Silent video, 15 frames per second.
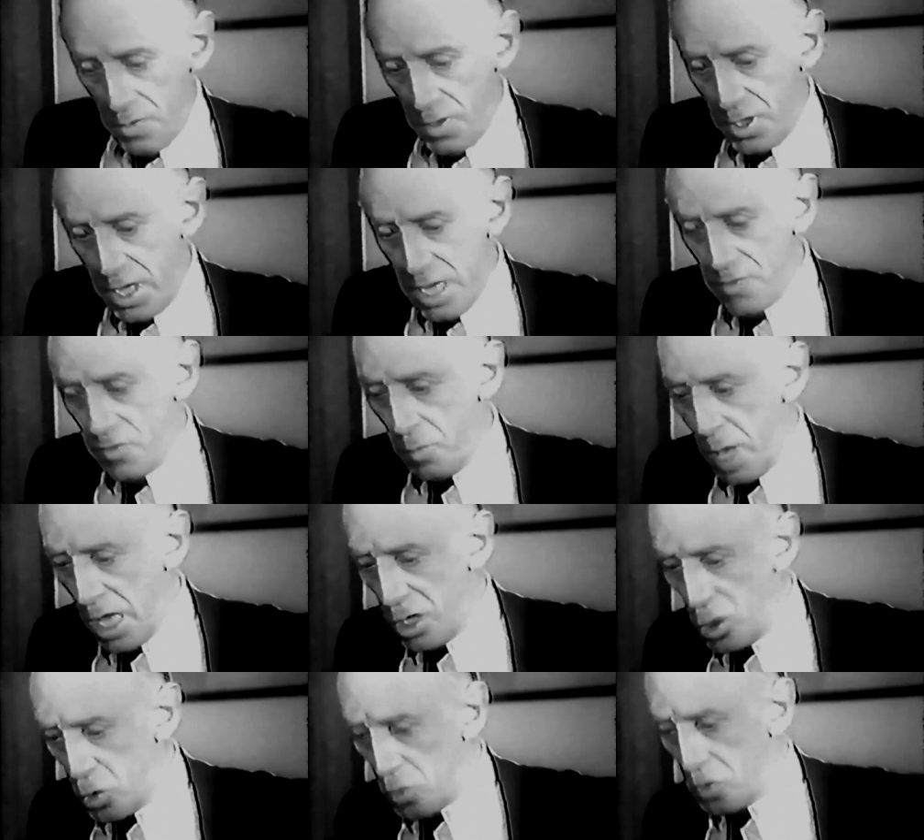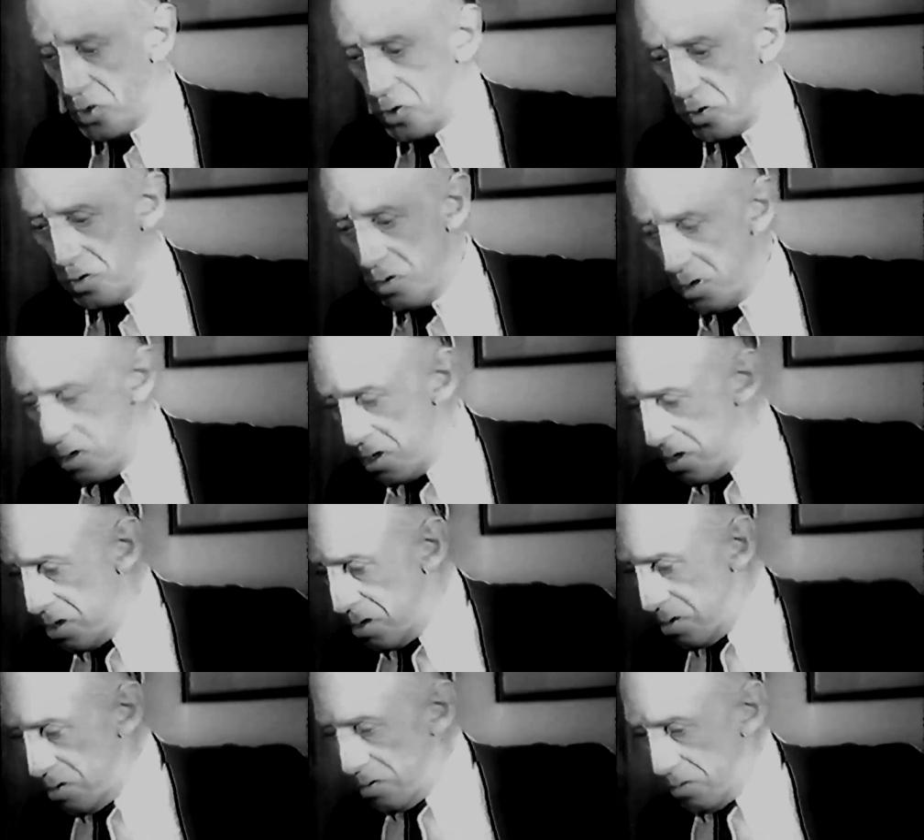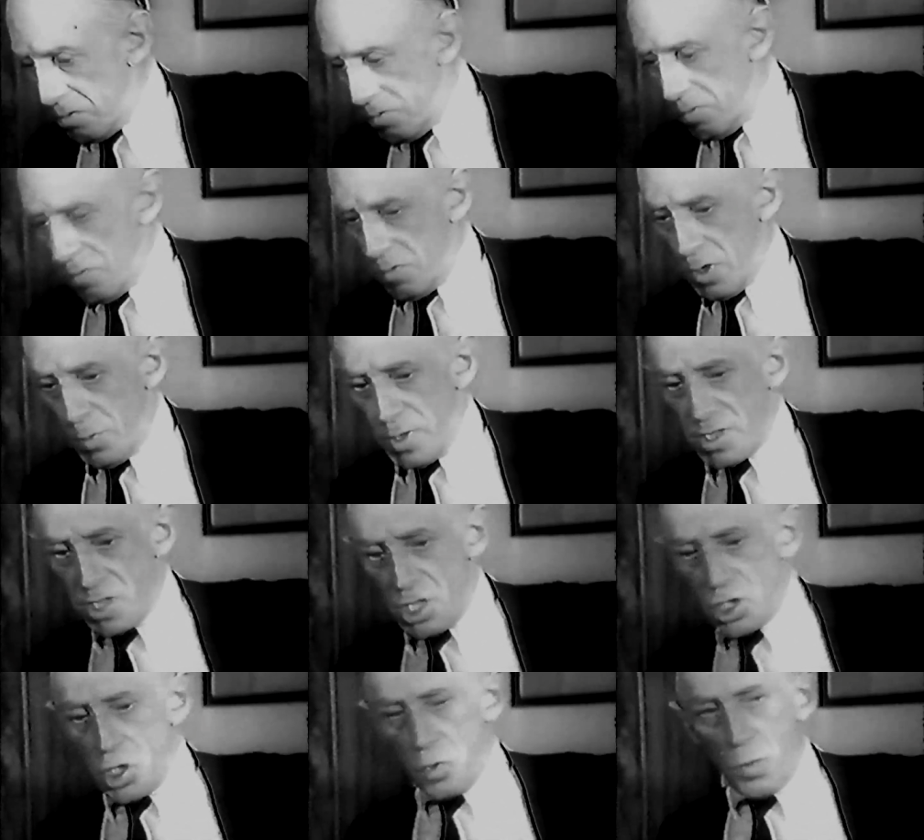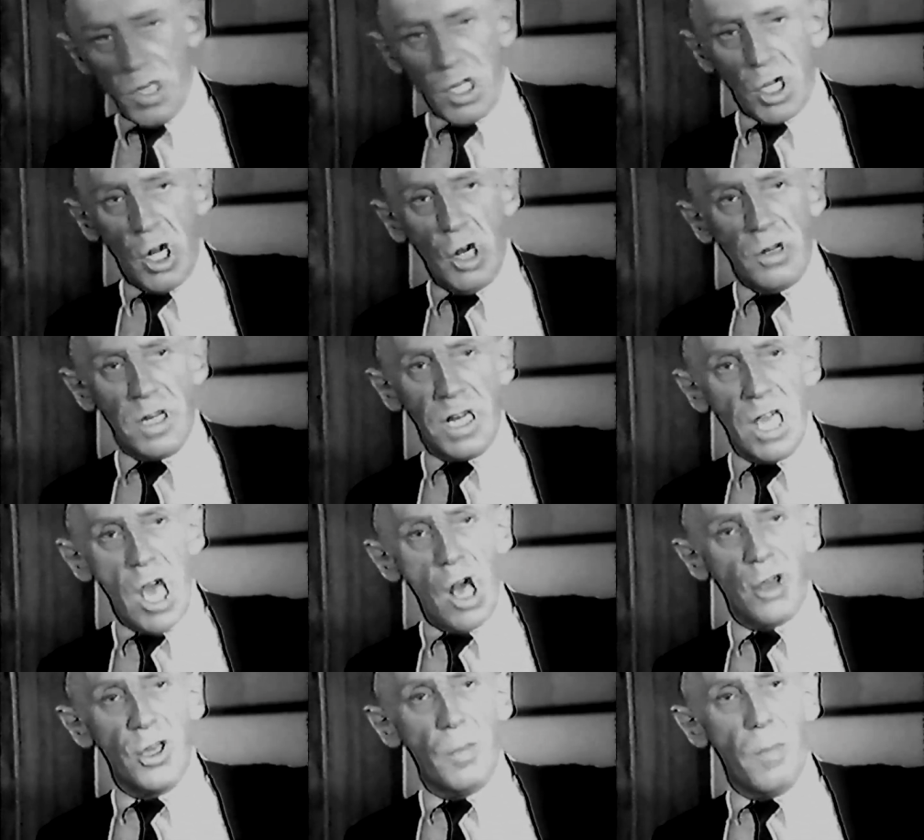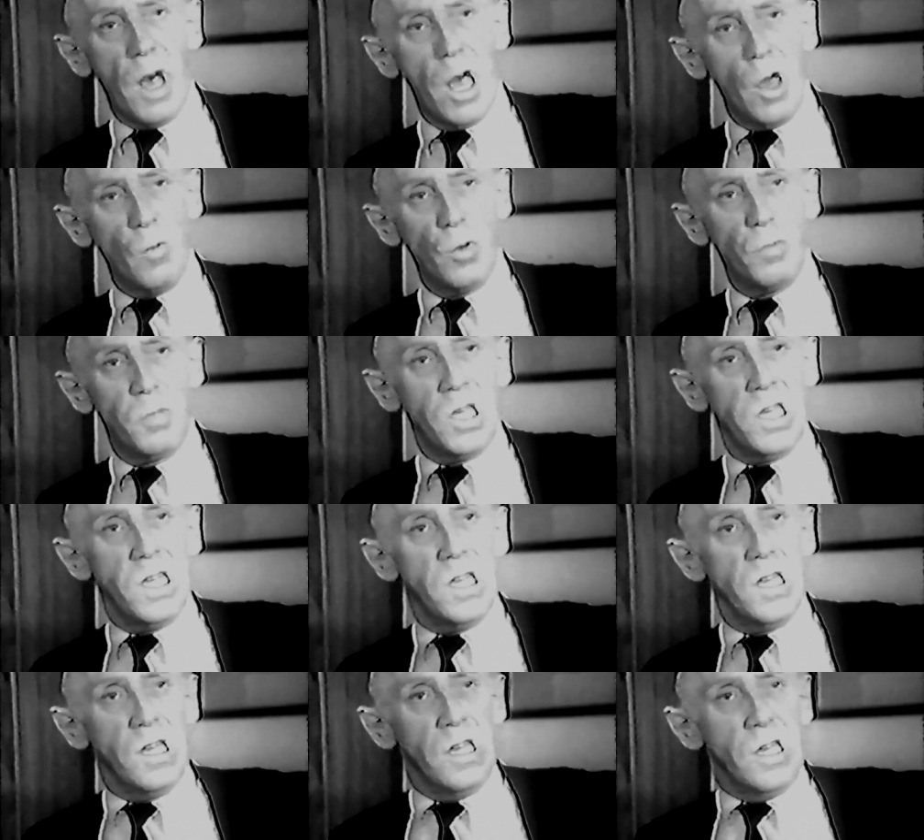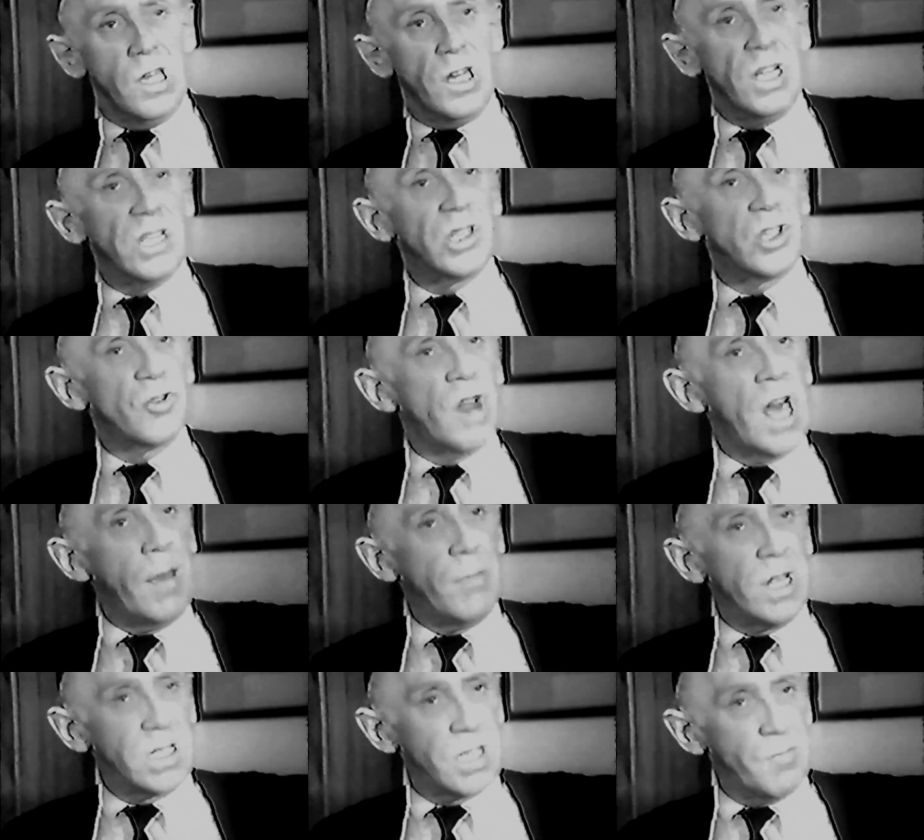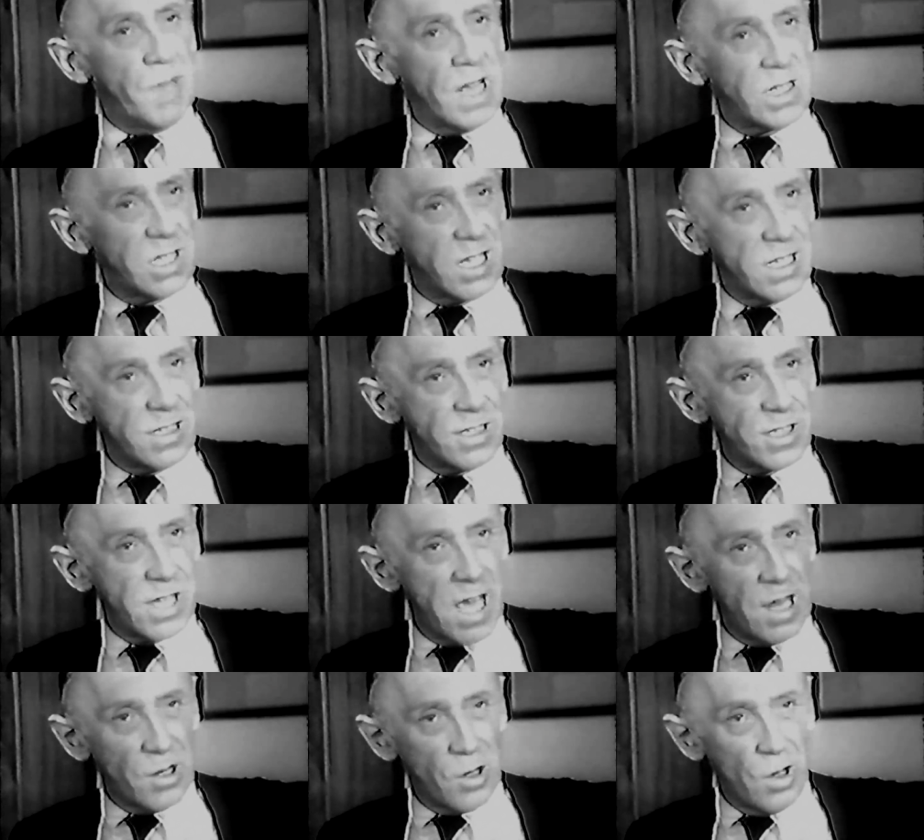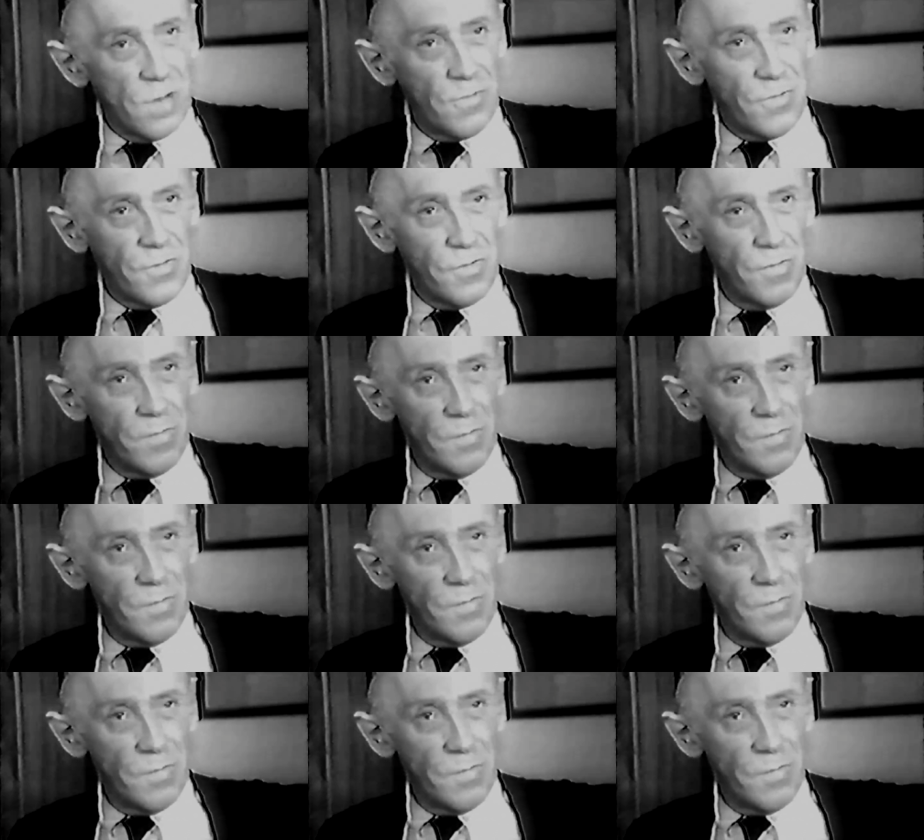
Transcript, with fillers: In the days of my youth, the position we currently occupy would be described as a Mexican standoff.